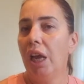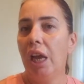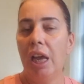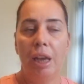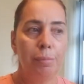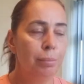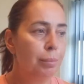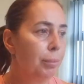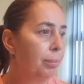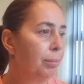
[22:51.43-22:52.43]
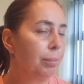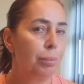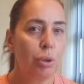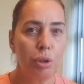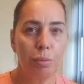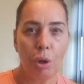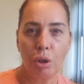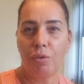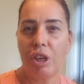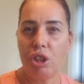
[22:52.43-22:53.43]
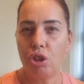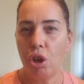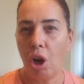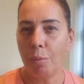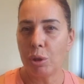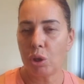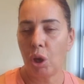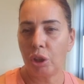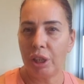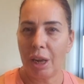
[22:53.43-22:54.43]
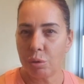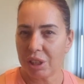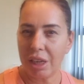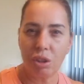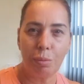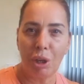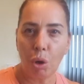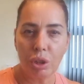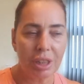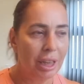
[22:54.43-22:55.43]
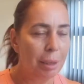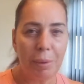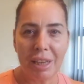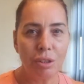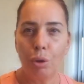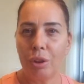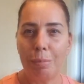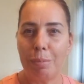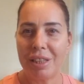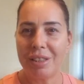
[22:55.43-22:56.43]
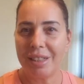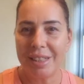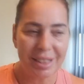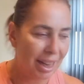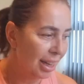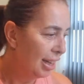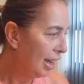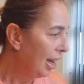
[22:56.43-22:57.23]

Put some nice fresh jammers on, you know, to get into my nice clean bed. Nothing better, is that?